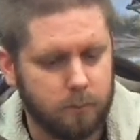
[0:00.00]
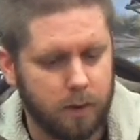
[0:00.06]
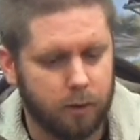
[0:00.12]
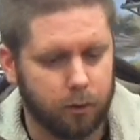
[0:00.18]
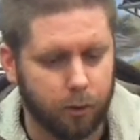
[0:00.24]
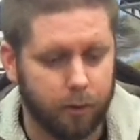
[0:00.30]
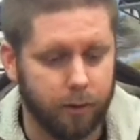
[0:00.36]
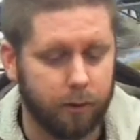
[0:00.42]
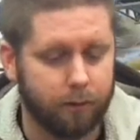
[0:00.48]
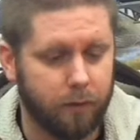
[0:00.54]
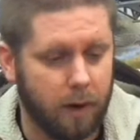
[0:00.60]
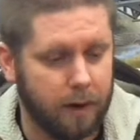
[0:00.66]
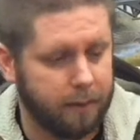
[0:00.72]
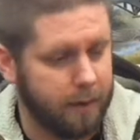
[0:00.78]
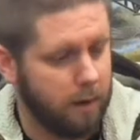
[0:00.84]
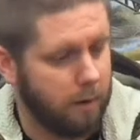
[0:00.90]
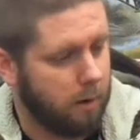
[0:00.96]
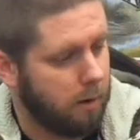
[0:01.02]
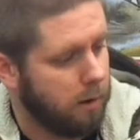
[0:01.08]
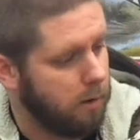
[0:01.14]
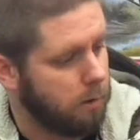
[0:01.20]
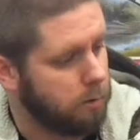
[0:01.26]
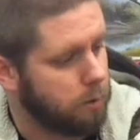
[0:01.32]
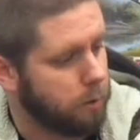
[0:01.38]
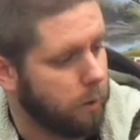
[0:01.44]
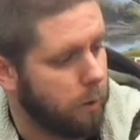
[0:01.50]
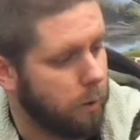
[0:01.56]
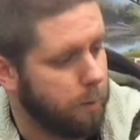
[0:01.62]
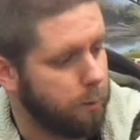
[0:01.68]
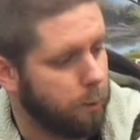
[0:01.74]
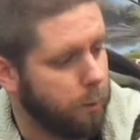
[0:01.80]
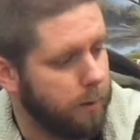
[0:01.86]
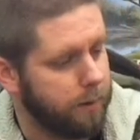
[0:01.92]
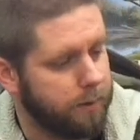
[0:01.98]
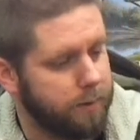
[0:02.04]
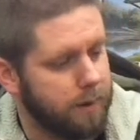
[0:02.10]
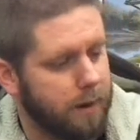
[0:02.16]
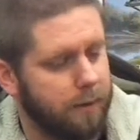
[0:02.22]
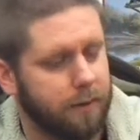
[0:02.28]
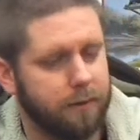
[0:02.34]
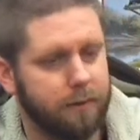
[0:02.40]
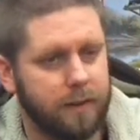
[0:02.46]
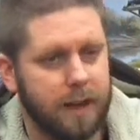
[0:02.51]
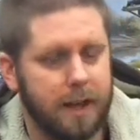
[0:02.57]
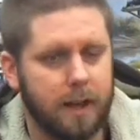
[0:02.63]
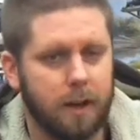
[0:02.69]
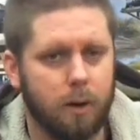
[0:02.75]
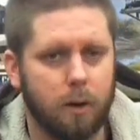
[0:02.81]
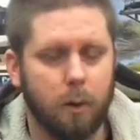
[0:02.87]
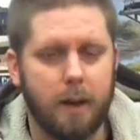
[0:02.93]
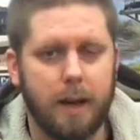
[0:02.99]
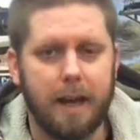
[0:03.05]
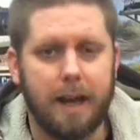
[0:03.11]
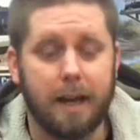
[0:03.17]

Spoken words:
So they're finally all chromed with the Viejo